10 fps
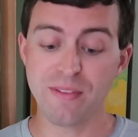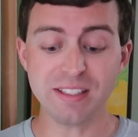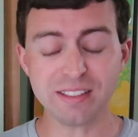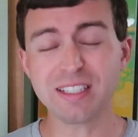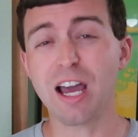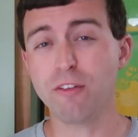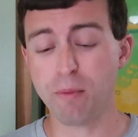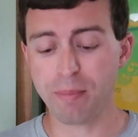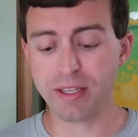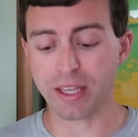This is kind
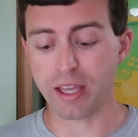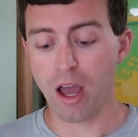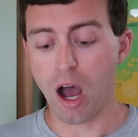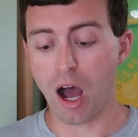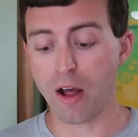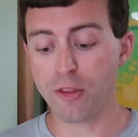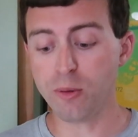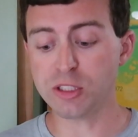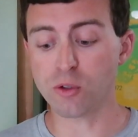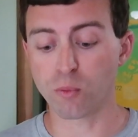of a biggie.
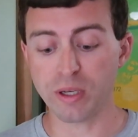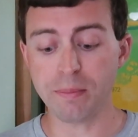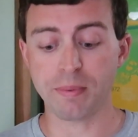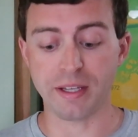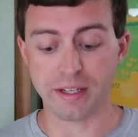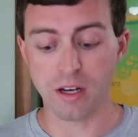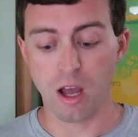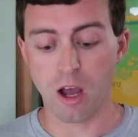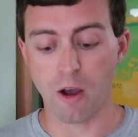There was a repeat